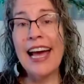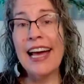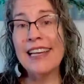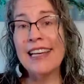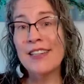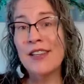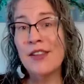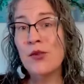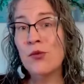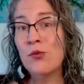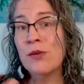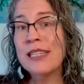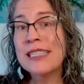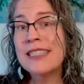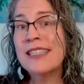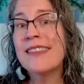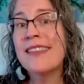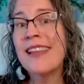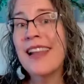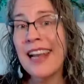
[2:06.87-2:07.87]
And the
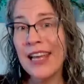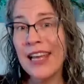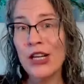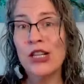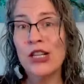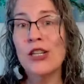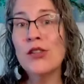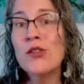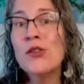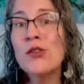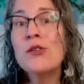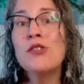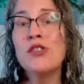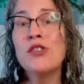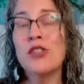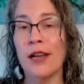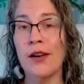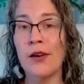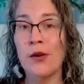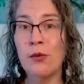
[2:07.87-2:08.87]
reason that I
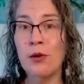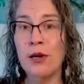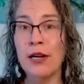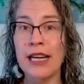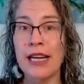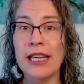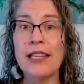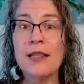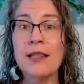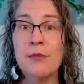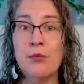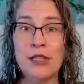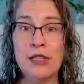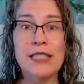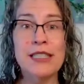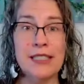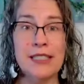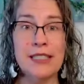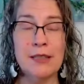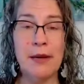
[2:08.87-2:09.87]
include shadow work in the
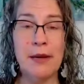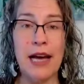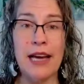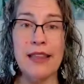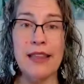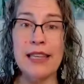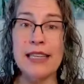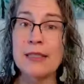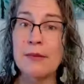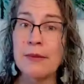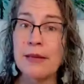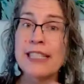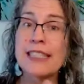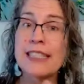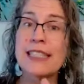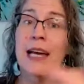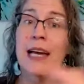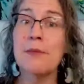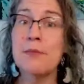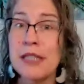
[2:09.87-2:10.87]
priestess path is
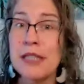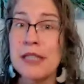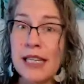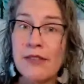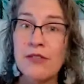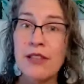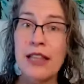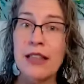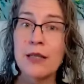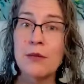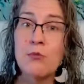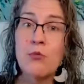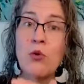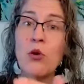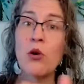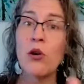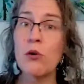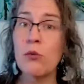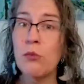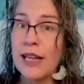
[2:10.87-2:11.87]
because I believe that the
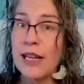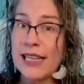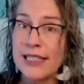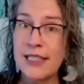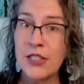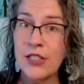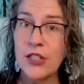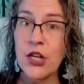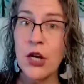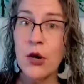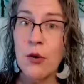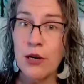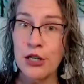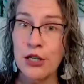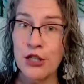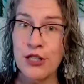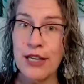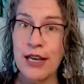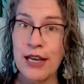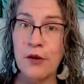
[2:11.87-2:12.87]
more we get to know
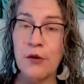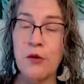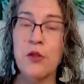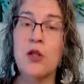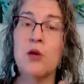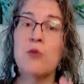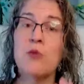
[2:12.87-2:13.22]
our shadow,